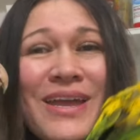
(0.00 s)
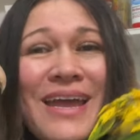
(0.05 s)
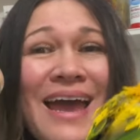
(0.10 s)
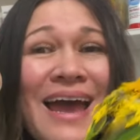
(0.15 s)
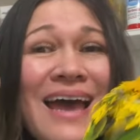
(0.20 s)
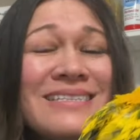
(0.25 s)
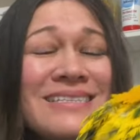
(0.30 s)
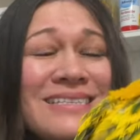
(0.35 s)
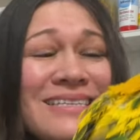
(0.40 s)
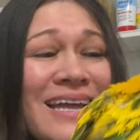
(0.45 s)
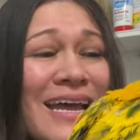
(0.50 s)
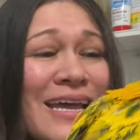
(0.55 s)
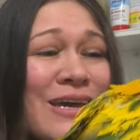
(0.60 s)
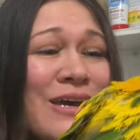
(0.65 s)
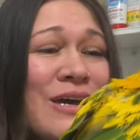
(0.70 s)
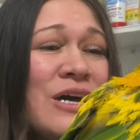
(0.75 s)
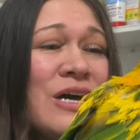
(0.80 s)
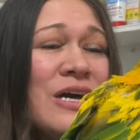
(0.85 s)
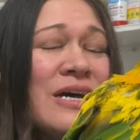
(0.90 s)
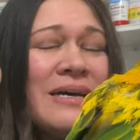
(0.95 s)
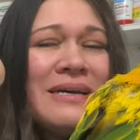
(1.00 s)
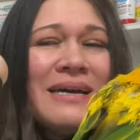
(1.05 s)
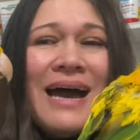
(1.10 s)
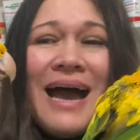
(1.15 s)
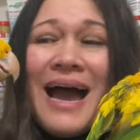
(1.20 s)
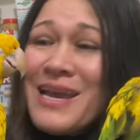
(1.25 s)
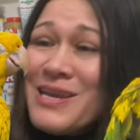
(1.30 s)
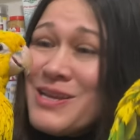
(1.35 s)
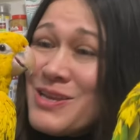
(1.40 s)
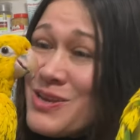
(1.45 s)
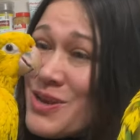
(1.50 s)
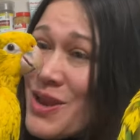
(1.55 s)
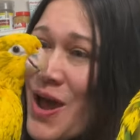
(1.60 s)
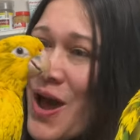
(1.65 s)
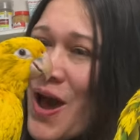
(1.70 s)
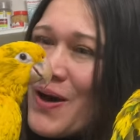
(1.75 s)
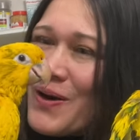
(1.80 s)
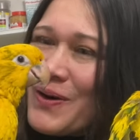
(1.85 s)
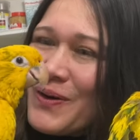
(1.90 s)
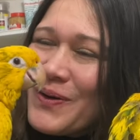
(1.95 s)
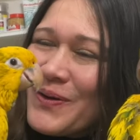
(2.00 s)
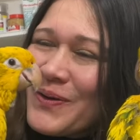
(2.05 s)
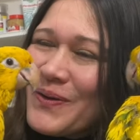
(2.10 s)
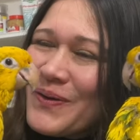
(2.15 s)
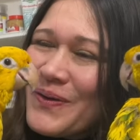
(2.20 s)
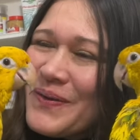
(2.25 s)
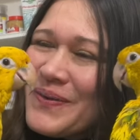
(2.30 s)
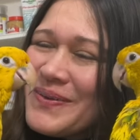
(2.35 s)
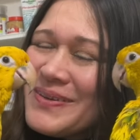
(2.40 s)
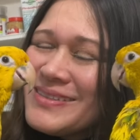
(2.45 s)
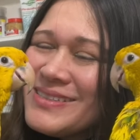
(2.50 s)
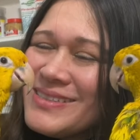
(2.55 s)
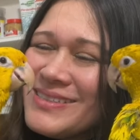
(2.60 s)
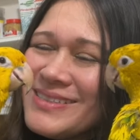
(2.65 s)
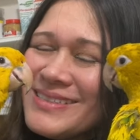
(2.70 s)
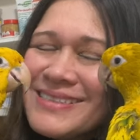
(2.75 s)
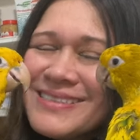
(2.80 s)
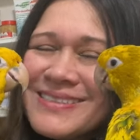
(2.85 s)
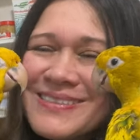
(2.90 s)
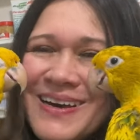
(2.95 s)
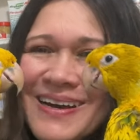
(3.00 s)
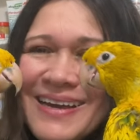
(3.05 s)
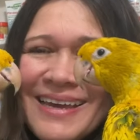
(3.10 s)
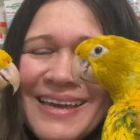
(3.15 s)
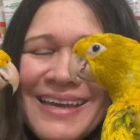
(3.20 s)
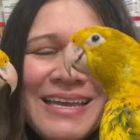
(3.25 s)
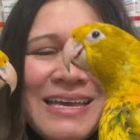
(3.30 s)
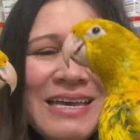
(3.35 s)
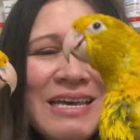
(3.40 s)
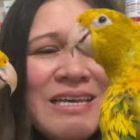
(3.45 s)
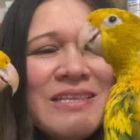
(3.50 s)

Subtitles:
has like, I know, she's talking.